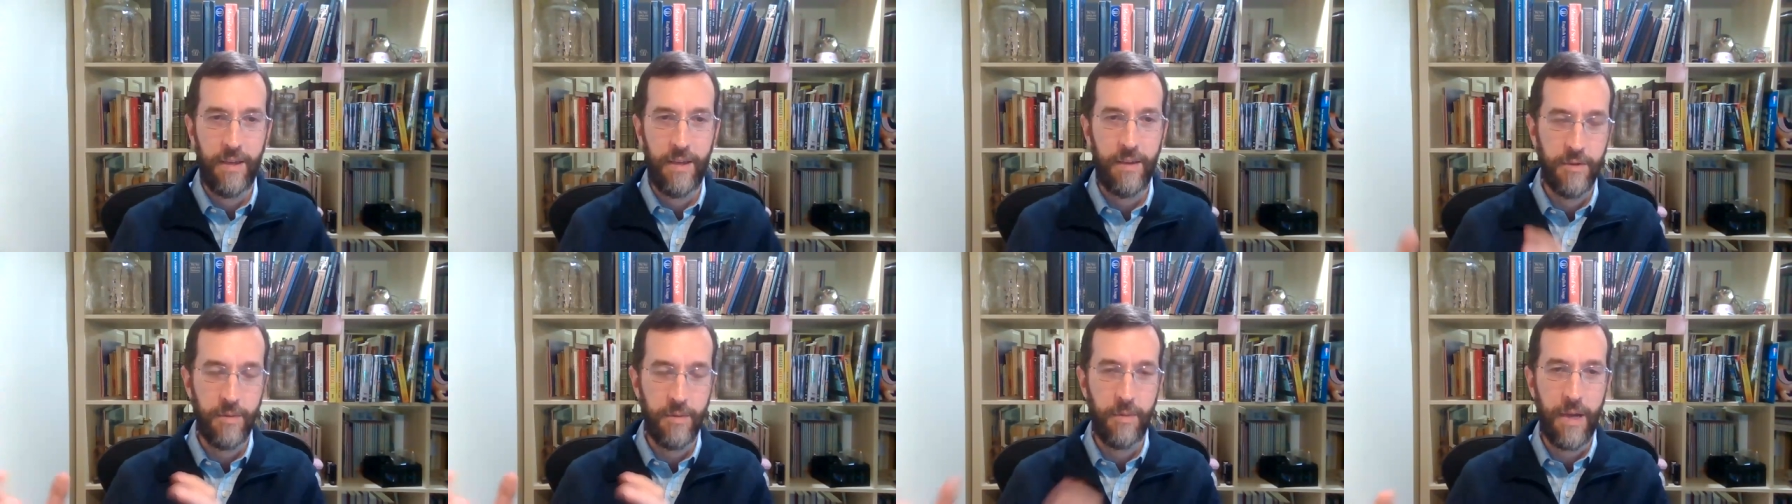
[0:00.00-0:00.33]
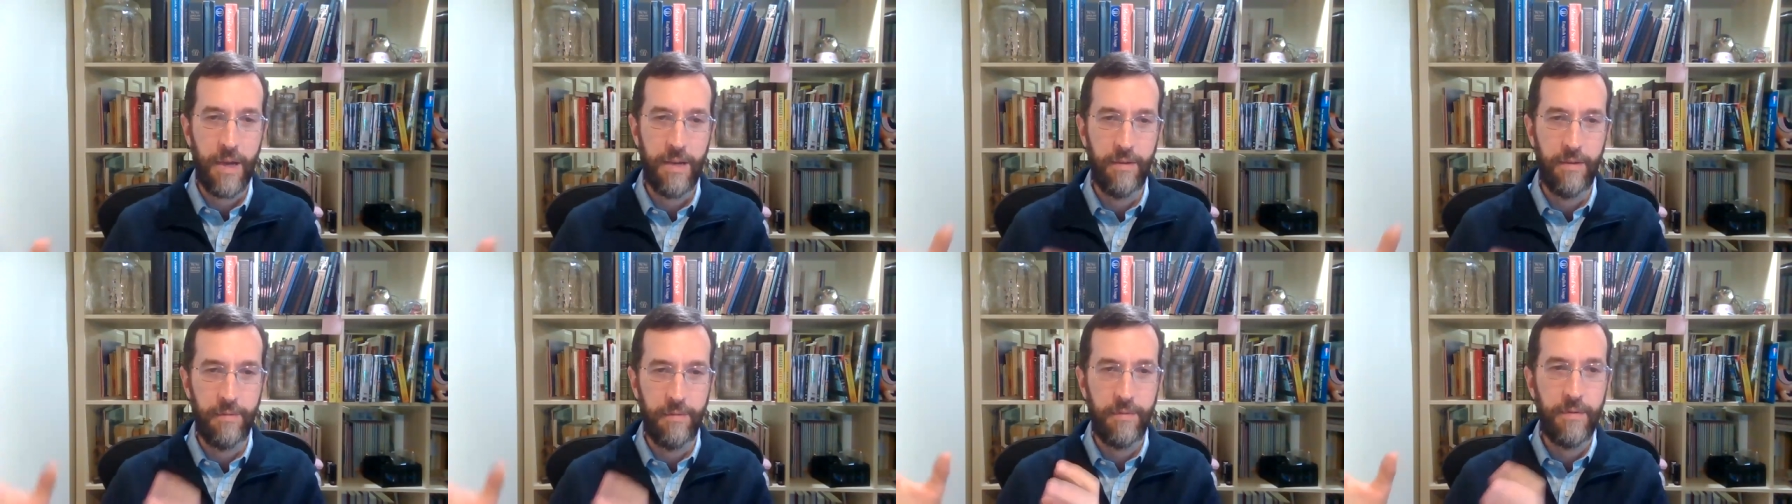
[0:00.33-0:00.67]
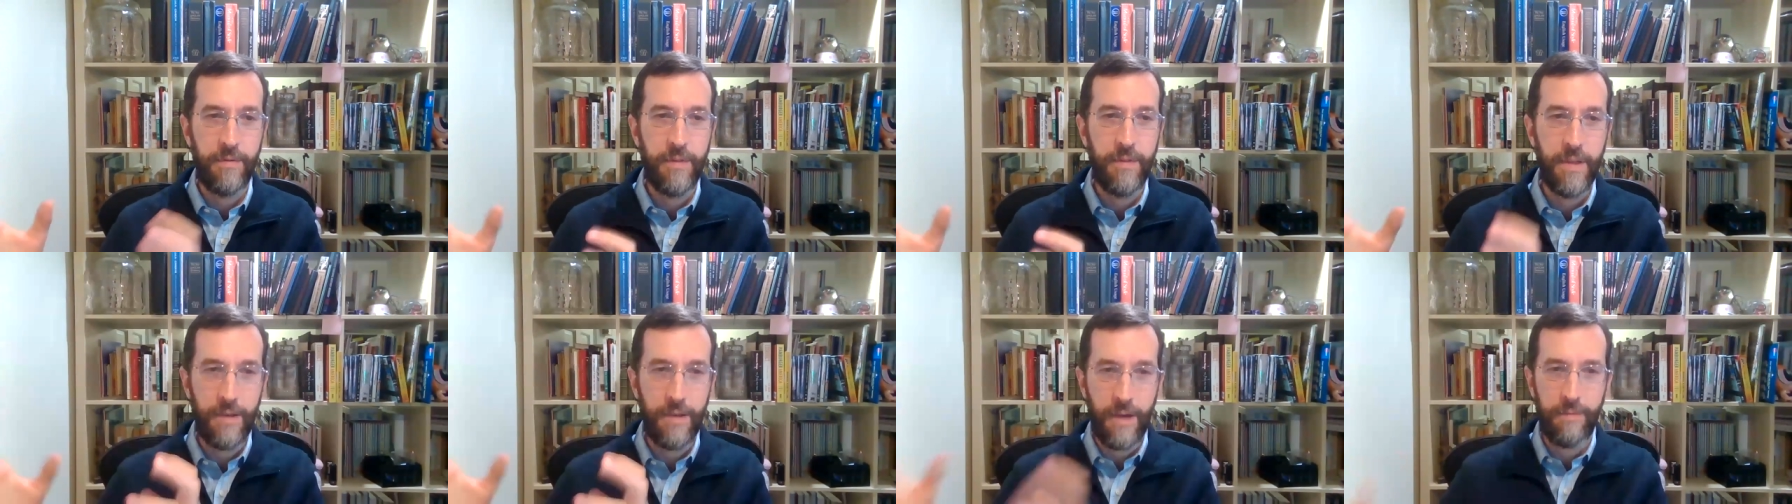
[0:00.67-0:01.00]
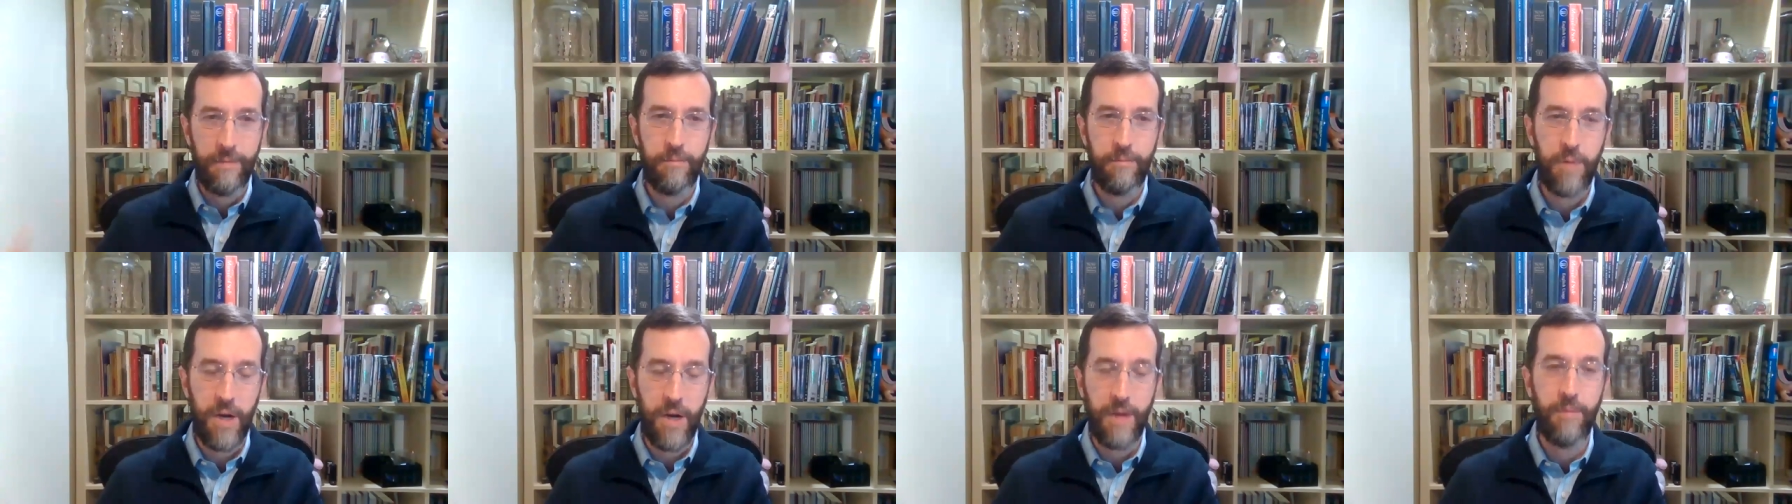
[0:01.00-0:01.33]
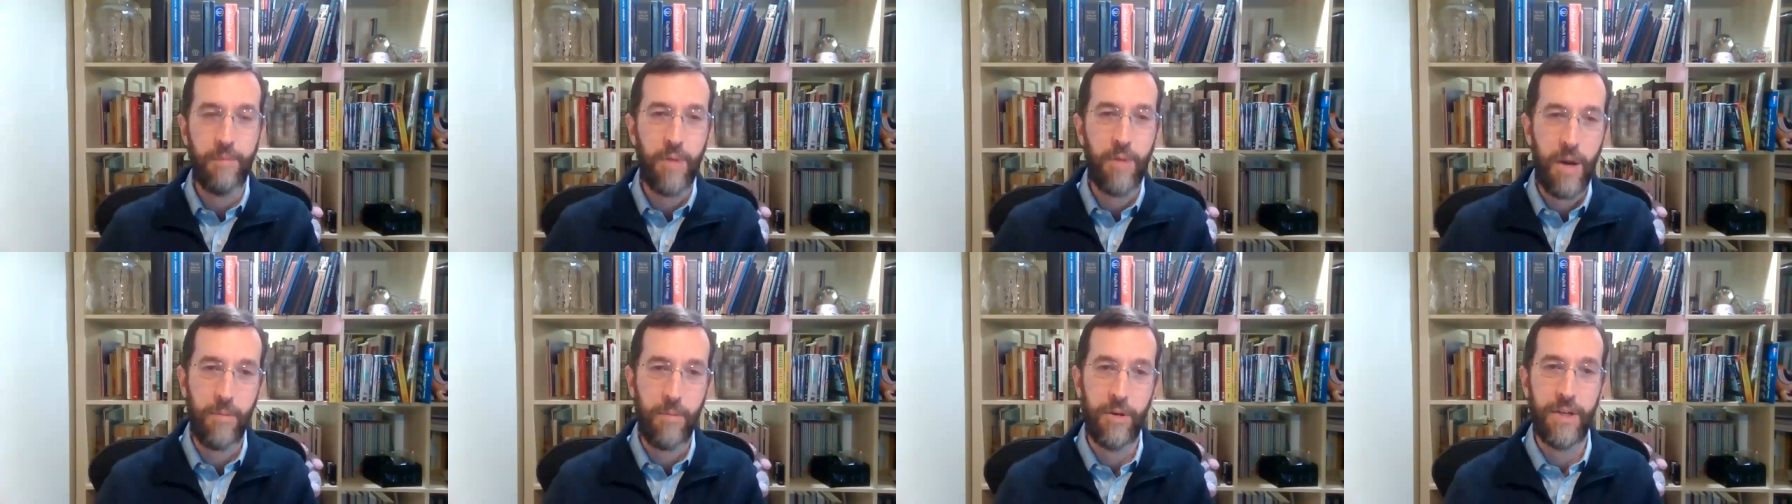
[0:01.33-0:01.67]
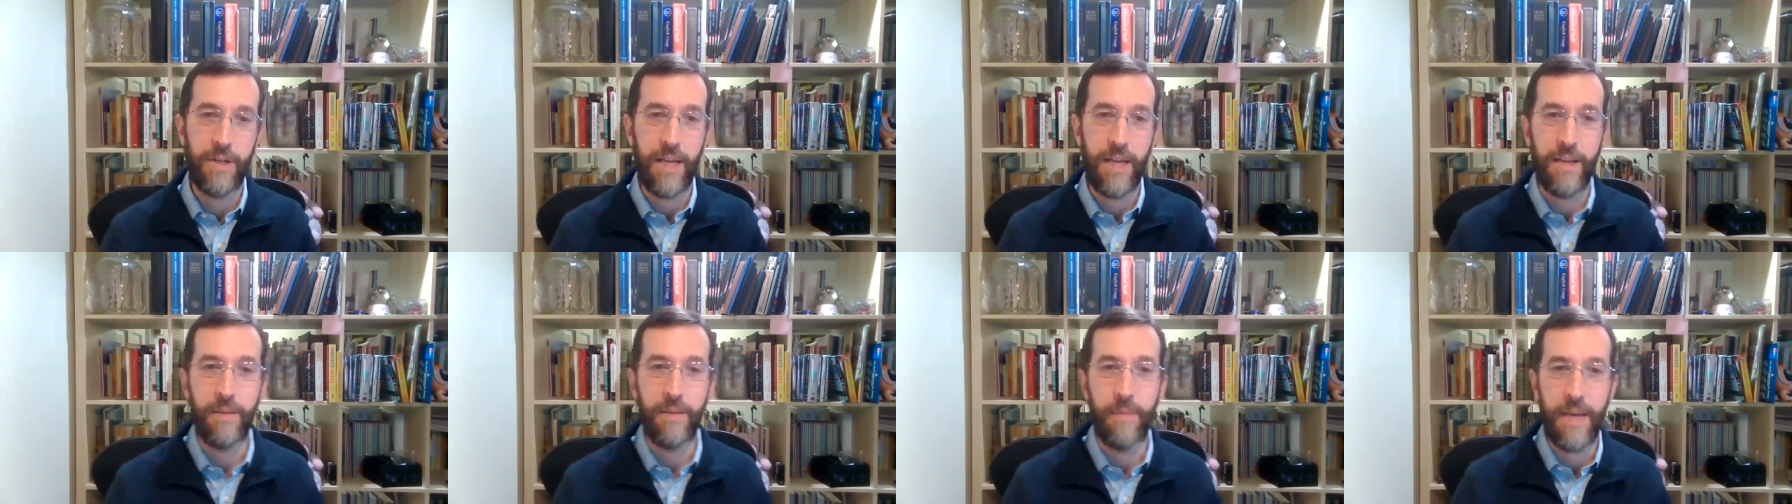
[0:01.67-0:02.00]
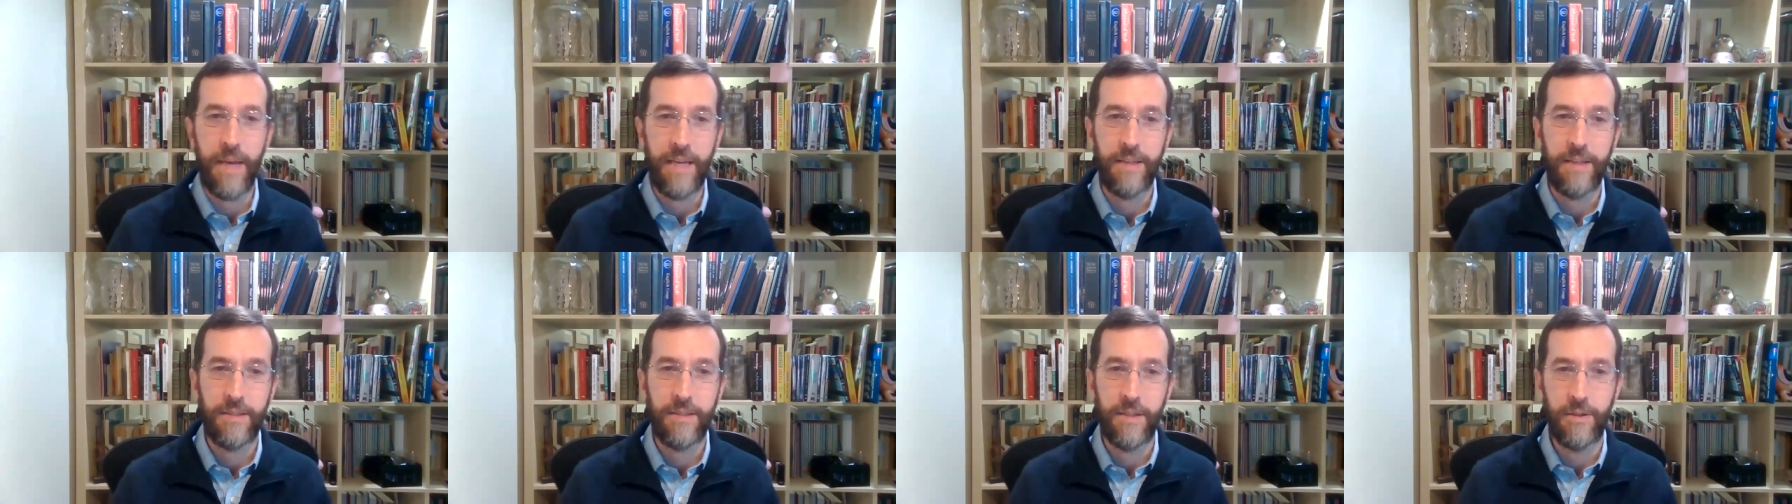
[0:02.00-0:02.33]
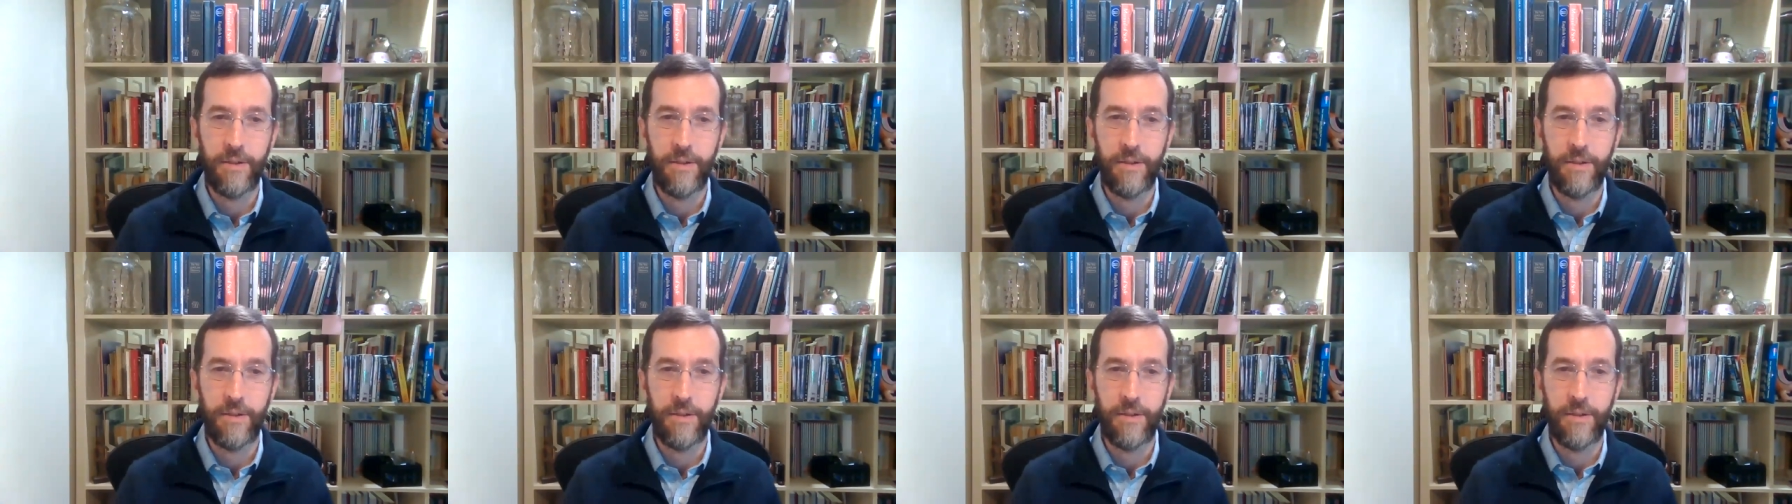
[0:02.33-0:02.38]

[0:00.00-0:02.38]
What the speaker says: some kind of proper database.